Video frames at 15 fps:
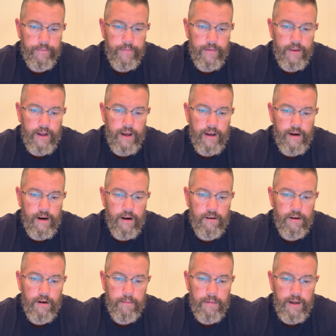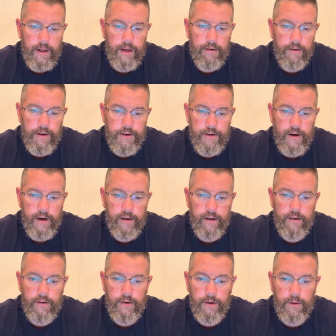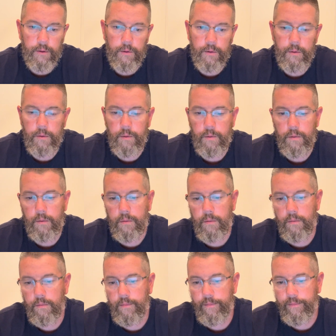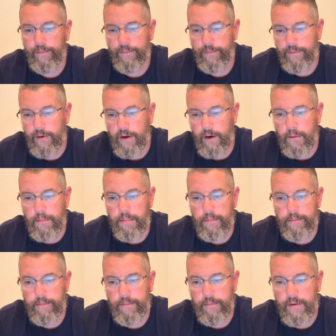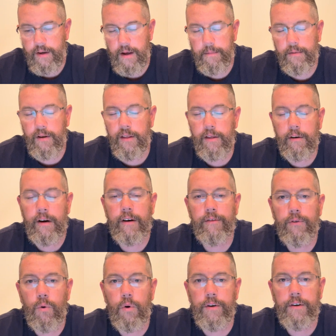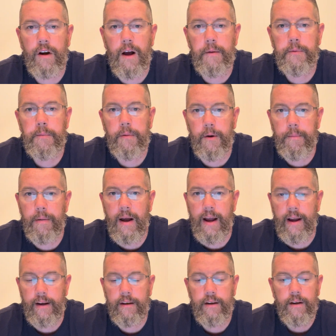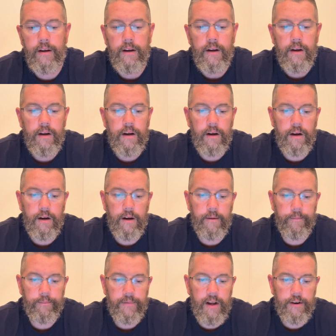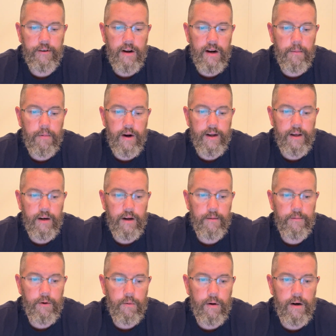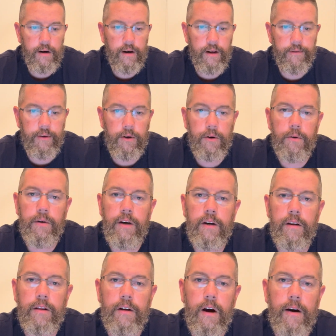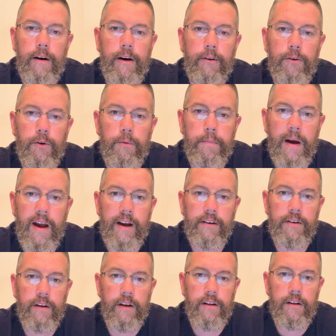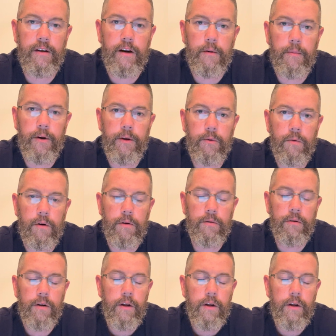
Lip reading: then I'm going to be restricted to, you know, typically 3 or 4 chops per pack. I try to break it up to where if you do need to thaw out 2 packs to get the number you want,